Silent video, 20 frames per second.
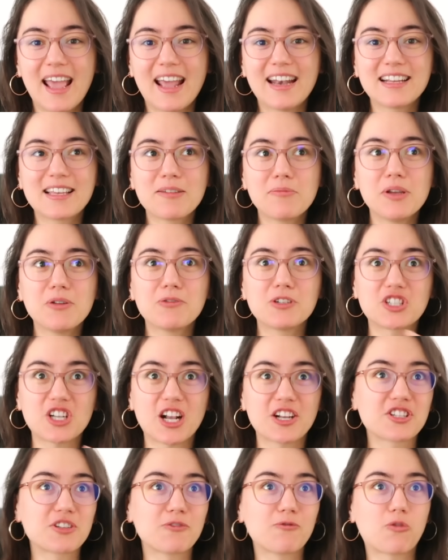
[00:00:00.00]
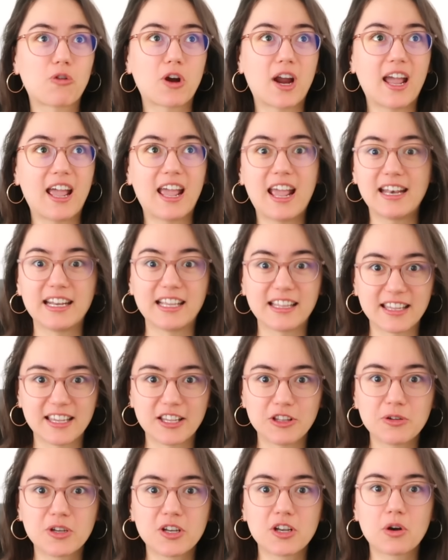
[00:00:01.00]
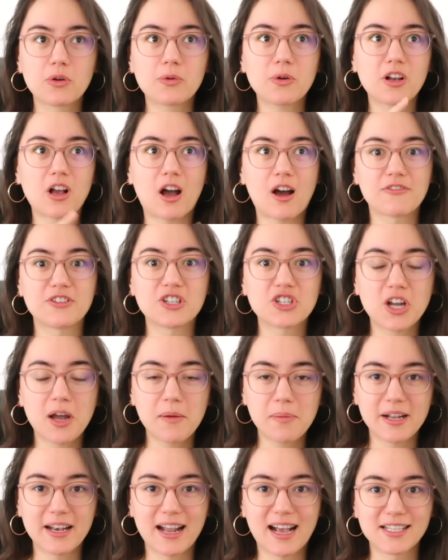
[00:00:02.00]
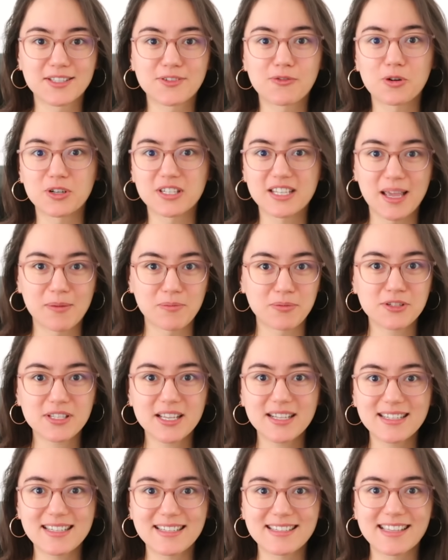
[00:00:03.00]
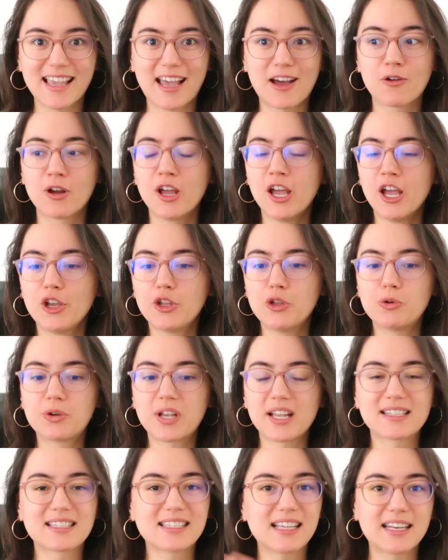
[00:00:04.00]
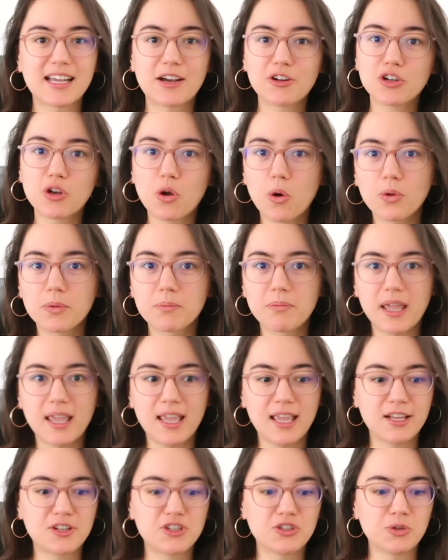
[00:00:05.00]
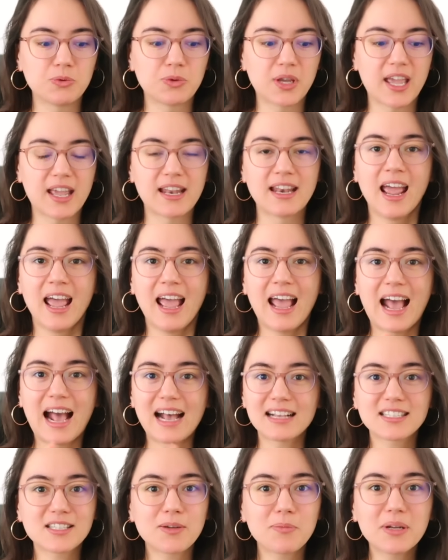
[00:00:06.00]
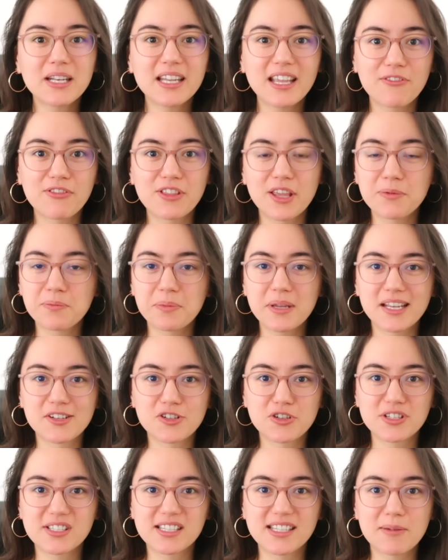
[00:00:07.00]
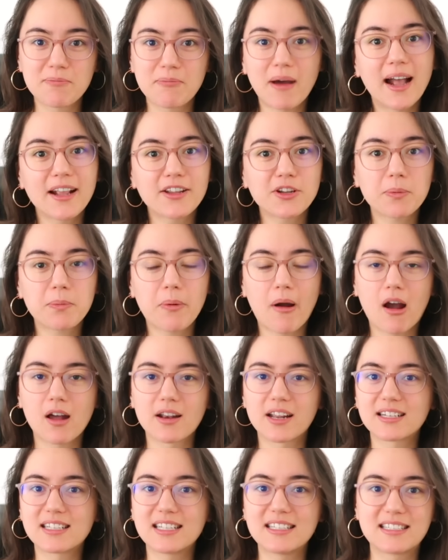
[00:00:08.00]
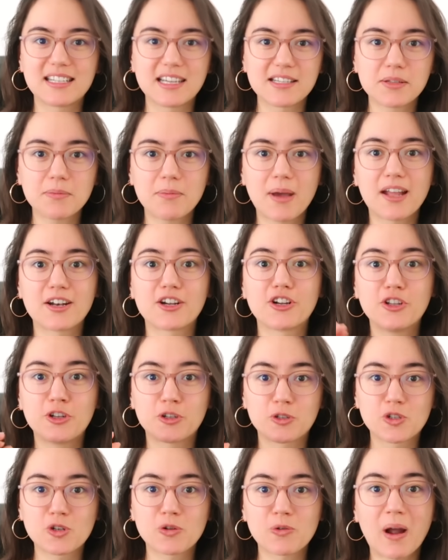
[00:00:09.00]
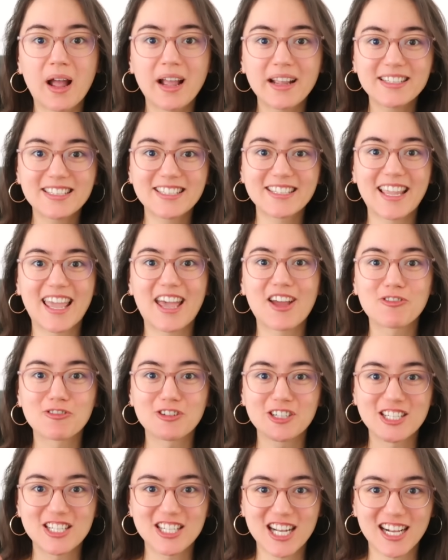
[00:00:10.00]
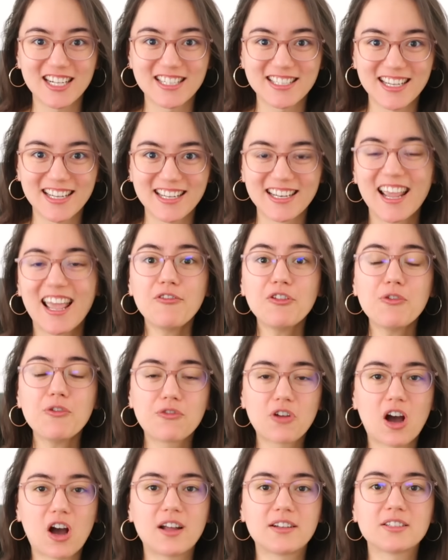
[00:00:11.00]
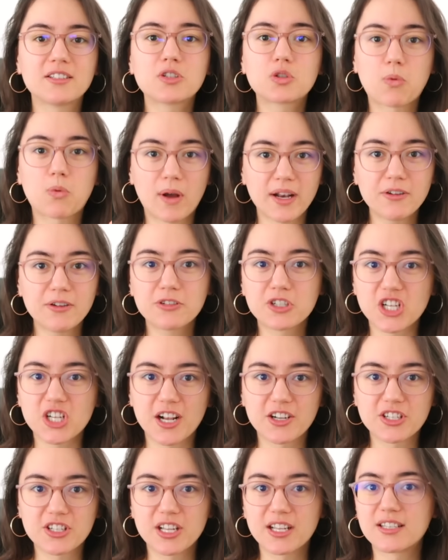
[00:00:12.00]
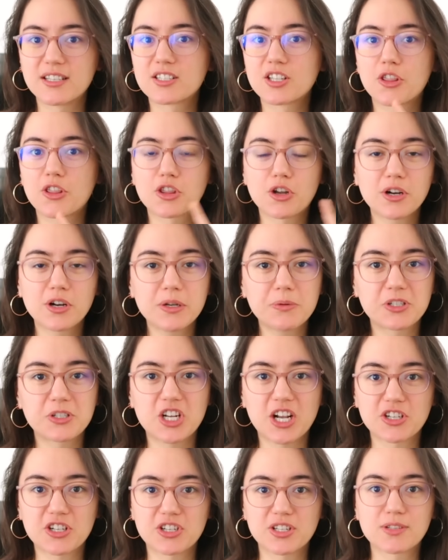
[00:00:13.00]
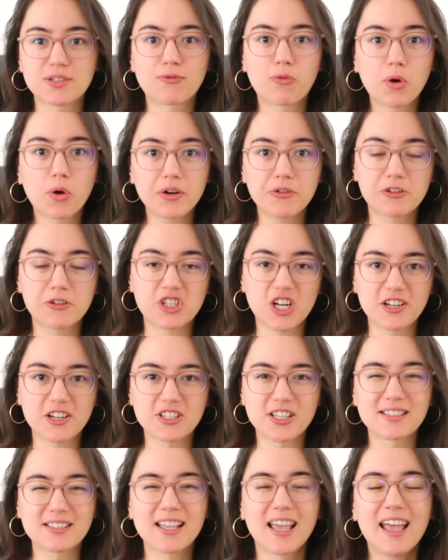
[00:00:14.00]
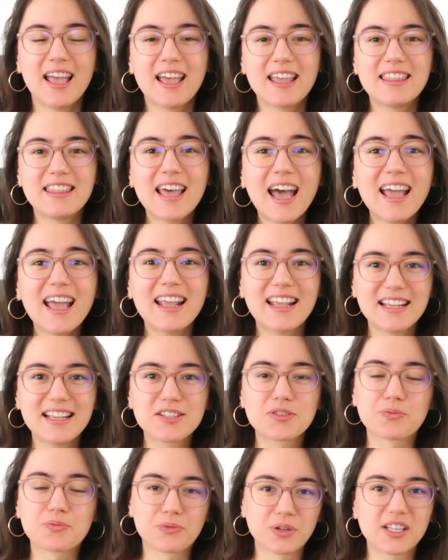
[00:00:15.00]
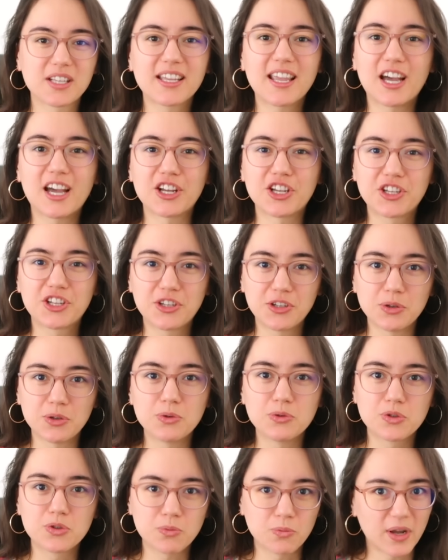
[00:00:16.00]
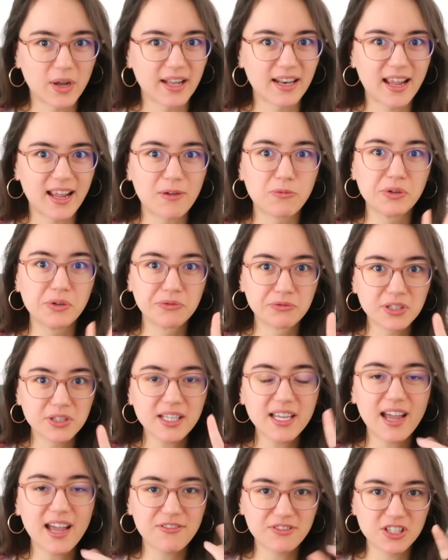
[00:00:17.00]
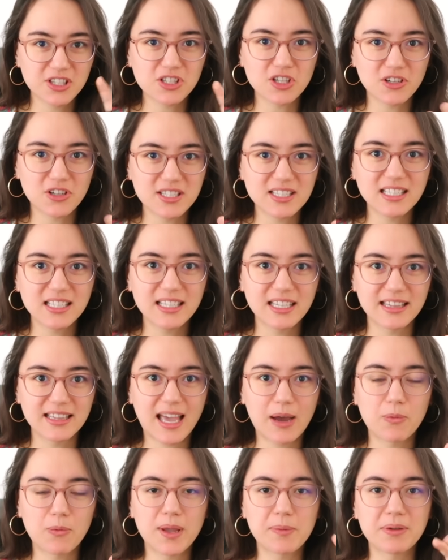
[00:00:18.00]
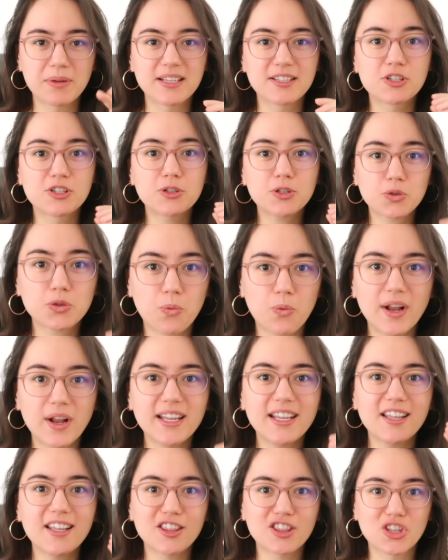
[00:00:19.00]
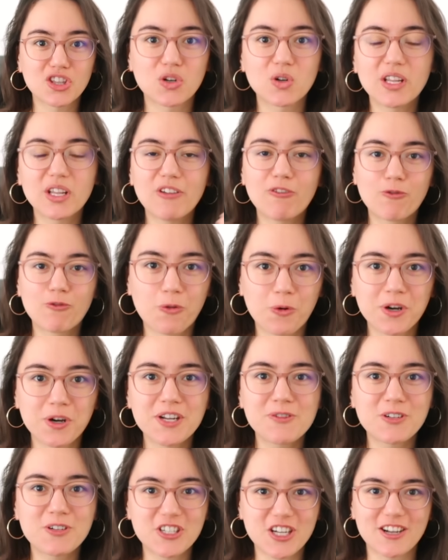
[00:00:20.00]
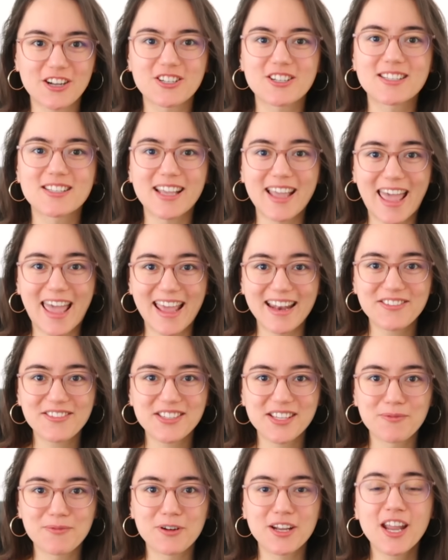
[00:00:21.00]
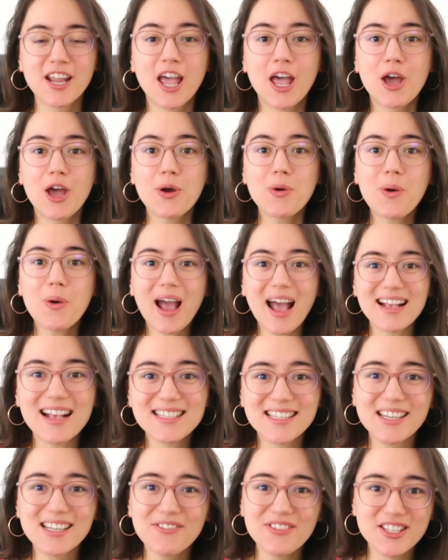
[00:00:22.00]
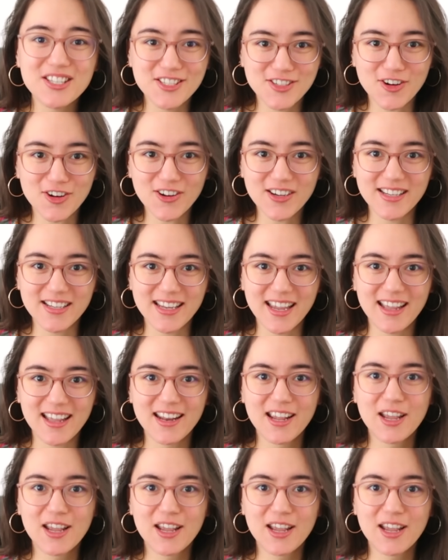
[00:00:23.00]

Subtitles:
And it could be rejection for anything. You can go to a coffee shop and ask for a 10% discount. You can send out a cold pitch. You can ask somebody if they would be interested in buying your product. It doesn't matter. You're trying to get rejected. If you've gotten 20 rejections, 30 rejections, 40 rejections, that is really a huge win. And we really have to start seeing it that way because you're 20, 30, 40 rejections ahead of someone who hasn't even started yet.